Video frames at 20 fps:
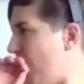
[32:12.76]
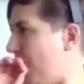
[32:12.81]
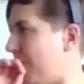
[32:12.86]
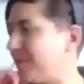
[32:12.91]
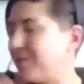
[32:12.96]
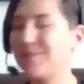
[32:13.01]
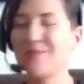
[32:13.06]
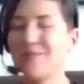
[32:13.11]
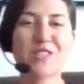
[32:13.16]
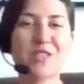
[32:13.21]

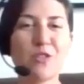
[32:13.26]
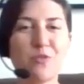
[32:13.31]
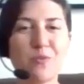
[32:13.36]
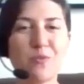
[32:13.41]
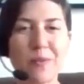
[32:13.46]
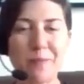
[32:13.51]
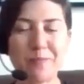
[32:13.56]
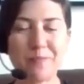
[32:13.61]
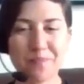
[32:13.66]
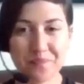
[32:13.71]
excuse
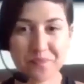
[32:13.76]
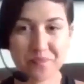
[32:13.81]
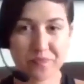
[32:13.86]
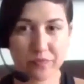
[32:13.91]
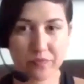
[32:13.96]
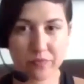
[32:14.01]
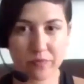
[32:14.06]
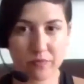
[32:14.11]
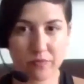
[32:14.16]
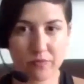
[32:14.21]
me,
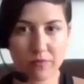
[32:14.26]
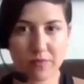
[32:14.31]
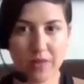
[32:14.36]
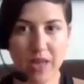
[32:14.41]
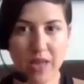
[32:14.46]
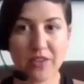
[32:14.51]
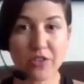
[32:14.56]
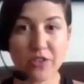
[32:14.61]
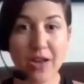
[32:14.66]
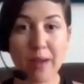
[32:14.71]

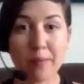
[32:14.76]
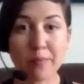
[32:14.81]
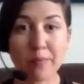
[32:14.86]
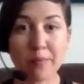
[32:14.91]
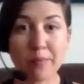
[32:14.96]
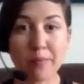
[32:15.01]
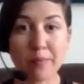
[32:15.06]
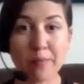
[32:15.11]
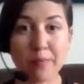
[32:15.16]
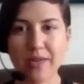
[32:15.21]
and you're
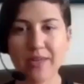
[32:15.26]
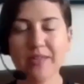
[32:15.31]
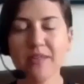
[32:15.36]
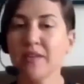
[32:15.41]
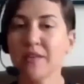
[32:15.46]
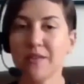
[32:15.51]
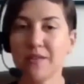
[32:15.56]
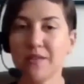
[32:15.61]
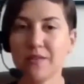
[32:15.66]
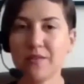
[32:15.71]
ambulatory,
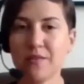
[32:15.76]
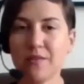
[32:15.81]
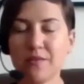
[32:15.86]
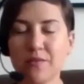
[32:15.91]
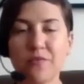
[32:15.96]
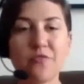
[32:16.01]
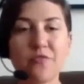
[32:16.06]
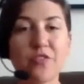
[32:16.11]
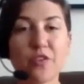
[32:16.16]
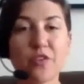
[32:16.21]

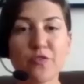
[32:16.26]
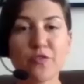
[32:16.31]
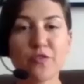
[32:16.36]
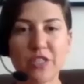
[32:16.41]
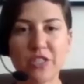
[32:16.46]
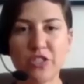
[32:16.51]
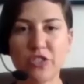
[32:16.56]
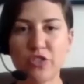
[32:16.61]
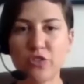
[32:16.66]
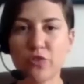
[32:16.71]
feel free
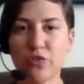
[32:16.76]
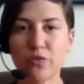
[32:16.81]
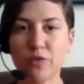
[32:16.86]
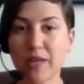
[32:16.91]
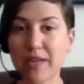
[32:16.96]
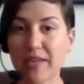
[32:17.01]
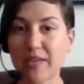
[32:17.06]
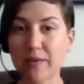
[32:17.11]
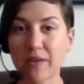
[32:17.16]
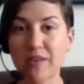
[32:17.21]
to do
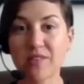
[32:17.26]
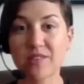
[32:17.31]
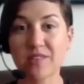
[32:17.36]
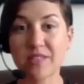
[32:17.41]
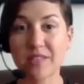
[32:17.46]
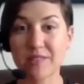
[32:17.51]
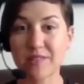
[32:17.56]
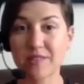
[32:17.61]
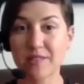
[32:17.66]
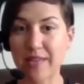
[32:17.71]
like a
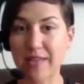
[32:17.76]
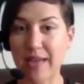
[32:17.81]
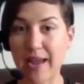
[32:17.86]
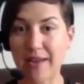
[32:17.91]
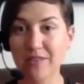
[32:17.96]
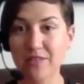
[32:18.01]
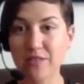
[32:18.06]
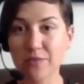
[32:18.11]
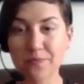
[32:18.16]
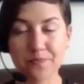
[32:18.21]
sit to
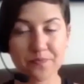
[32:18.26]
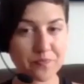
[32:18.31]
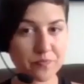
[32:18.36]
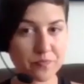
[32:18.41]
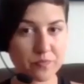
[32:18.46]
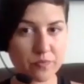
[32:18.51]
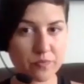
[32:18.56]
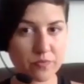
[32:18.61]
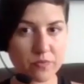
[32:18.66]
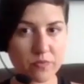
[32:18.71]
stand,
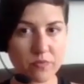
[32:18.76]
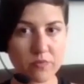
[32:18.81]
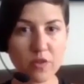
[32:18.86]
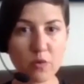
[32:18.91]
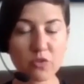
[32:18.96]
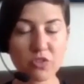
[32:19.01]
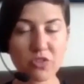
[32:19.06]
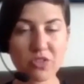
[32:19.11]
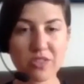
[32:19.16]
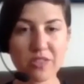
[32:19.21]

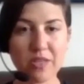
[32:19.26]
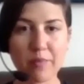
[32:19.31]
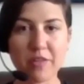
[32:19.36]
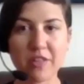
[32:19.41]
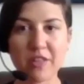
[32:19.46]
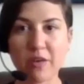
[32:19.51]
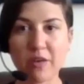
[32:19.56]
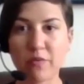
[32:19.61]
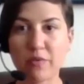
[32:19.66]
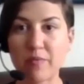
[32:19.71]
which is
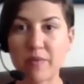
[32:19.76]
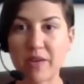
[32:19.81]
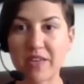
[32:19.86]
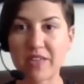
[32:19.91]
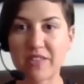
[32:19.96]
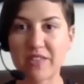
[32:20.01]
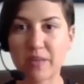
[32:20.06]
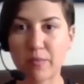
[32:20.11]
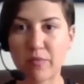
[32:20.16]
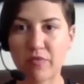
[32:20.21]
something that we might
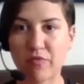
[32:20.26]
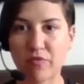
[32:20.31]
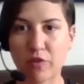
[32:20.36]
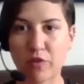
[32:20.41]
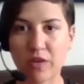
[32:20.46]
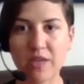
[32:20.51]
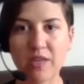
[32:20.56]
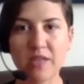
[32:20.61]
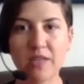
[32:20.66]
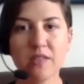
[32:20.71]
have done
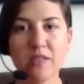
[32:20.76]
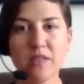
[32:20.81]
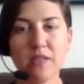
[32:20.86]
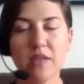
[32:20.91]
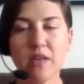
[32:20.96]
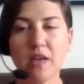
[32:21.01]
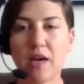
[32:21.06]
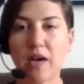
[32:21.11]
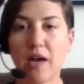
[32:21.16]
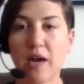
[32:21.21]
before,
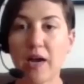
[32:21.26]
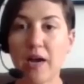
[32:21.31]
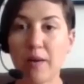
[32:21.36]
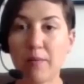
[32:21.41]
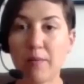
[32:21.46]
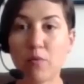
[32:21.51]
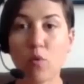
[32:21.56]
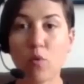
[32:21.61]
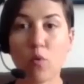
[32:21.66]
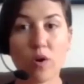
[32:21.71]

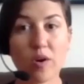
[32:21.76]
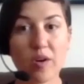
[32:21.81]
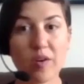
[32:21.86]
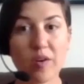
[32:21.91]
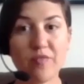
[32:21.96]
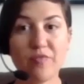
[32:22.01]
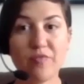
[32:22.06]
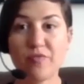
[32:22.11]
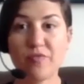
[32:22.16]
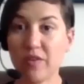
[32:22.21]
or
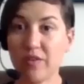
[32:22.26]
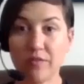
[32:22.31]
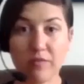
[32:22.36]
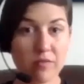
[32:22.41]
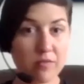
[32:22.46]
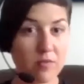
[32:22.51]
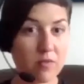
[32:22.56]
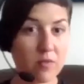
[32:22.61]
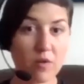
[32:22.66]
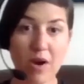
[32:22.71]

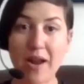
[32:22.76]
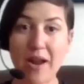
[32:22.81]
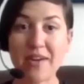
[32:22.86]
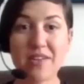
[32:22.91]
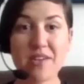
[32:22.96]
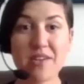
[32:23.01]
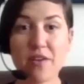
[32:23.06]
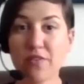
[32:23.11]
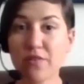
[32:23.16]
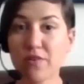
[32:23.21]

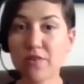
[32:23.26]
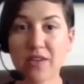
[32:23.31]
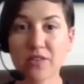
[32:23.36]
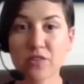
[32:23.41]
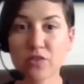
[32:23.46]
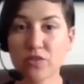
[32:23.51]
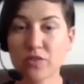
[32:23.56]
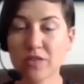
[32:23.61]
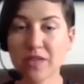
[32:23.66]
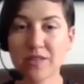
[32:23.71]
any other
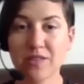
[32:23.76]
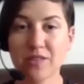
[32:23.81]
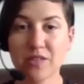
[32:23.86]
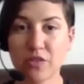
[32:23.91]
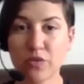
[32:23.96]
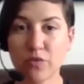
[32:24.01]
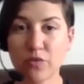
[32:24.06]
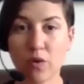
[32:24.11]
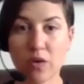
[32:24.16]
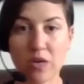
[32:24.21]
exercise that
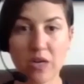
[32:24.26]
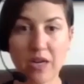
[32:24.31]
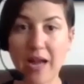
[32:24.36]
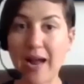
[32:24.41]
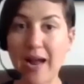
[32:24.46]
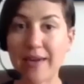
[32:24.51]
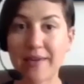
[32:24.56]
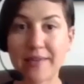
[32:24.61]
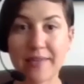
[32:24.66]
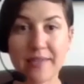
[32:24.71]
you want to
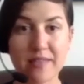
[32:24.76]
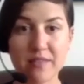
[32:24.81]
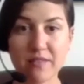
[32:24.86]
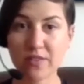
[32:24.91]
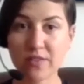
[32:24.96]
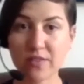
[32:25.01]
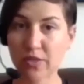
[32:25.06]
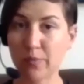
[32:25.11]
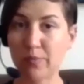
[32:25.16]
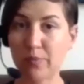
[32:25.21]
add in.
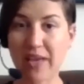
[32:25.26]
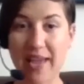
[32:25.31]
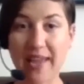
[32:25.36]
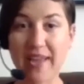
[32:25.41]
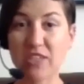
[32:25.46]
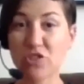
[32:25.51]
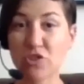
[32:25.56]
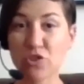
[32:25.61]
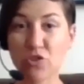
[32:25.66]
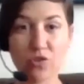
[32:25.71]
You could be
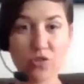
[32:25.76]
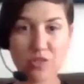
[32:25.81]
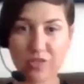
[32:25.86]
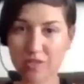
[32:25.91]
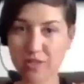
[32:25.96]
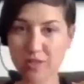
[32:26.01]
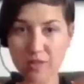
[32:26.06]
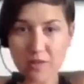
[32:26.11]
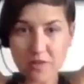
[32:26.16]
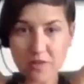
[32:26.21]
angels,